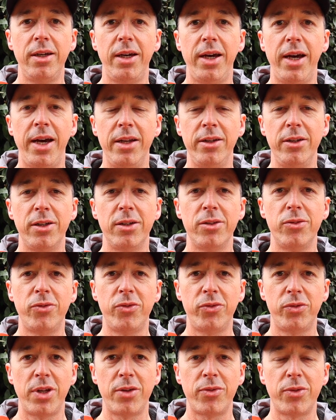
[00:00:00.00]
and you can
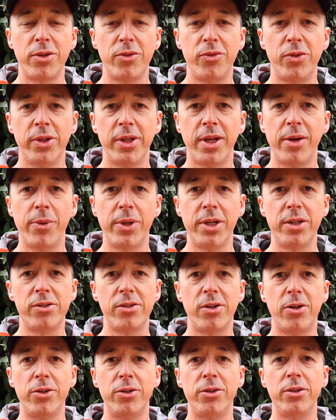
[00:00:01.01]
definitely feel that when it's
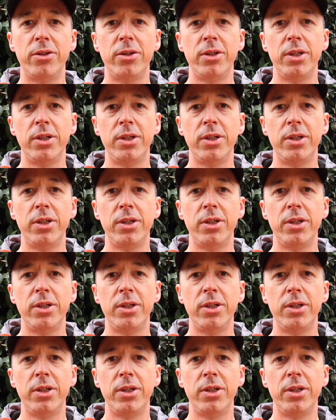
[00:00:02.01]
on.